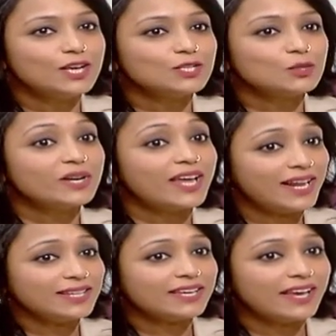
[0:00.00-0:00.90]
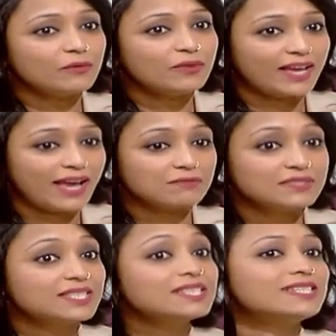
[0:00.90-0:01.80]
So in healthcare, we have
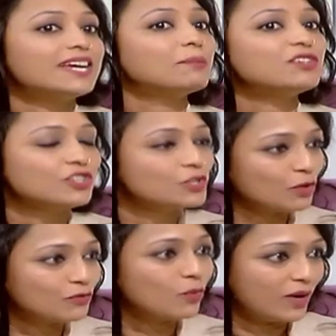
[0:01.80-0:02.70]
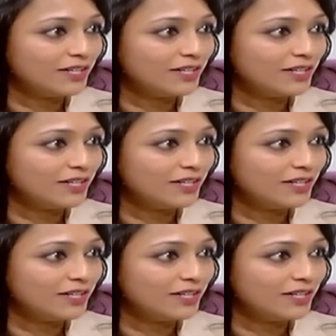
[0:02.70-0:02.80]
6 dimensions of quality.